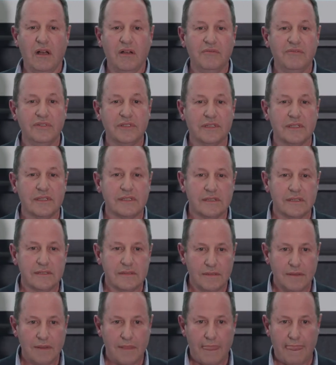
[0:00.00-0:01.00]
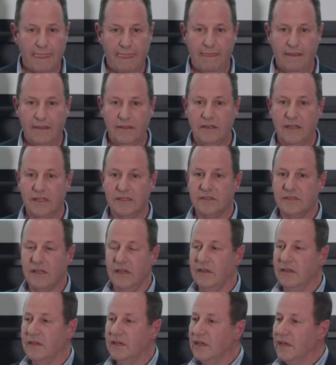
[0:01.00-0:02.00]
home visits. Right,
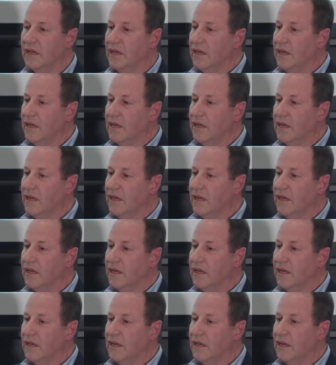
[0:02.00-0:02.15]
so